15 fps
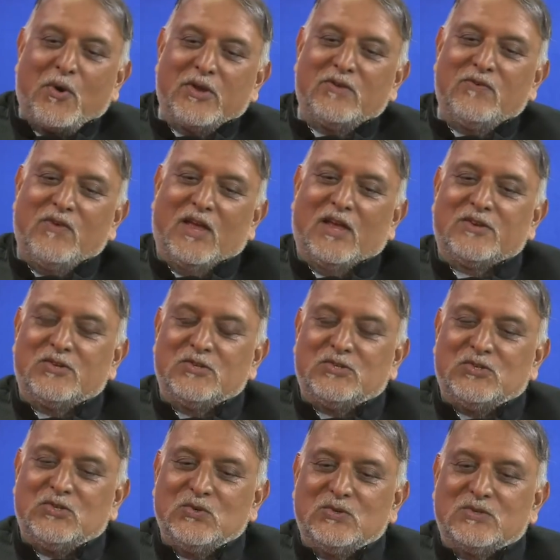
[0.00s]
point we had to
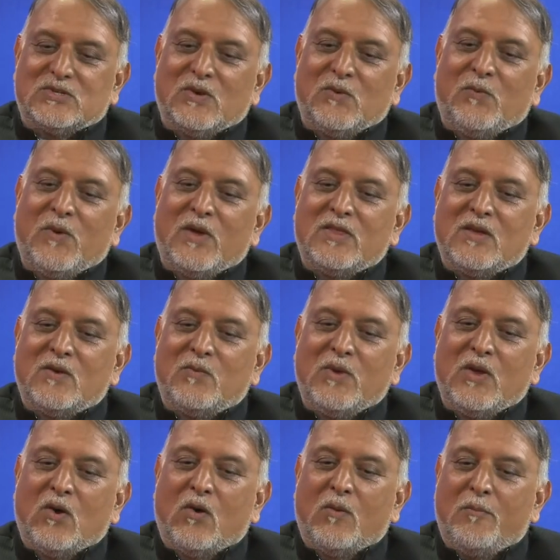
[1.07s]
choose whether
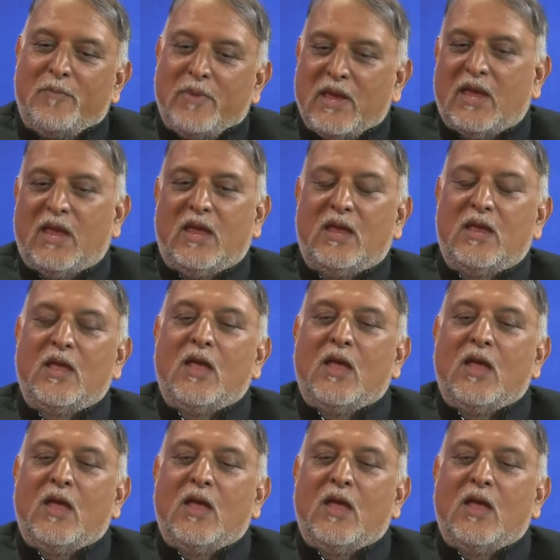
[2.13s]
we obey